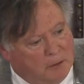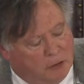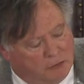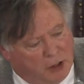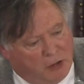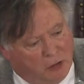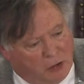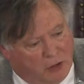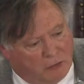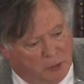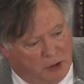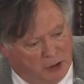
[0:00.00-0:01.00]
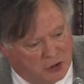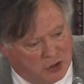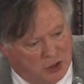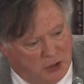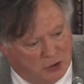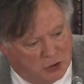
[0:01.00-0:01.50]
the federal government has
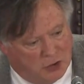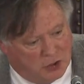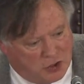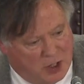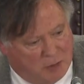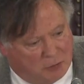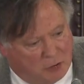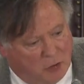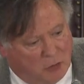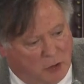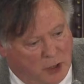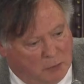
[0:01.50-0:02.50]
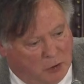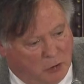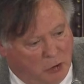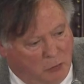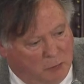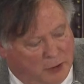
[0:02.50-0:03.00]
changed the SNAP program a
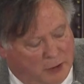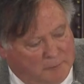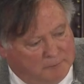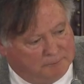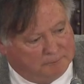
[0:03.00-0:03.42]
little bit,